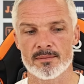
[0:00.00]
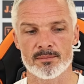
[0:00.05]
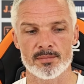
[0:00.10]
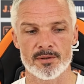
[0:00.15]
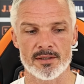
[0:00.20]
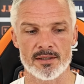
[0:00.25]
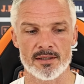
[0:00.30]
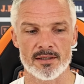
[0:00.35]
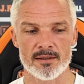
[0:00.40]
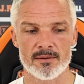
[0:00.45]

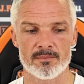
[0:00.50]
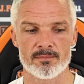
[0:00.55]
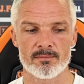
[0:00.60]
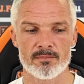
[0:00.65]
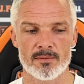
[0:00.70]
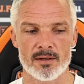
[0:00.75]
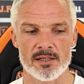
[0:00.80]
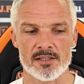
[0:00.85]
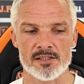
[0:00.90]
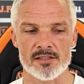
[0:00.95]
But
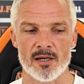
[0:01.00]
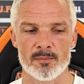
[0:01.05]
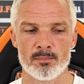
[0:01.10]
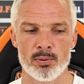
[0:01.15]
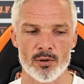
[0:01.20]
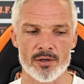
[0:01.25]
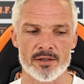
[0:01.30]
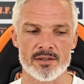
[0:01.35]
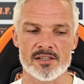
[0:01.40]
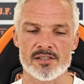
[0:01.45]
listen, a
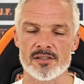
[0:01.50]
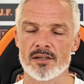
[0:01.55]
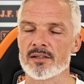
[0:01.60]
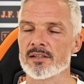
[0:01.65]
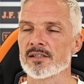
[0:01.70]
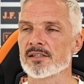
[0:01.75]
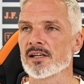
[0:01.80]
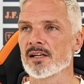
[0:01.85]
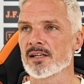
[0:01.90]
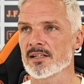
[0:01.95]
point is not a
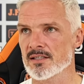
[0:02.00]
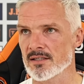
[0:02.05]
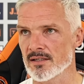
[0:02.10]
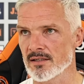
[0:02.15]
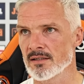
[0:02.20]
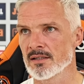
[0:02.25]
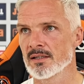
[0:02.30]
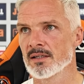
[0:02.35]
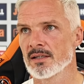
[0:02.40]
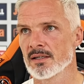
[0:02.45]
disaster.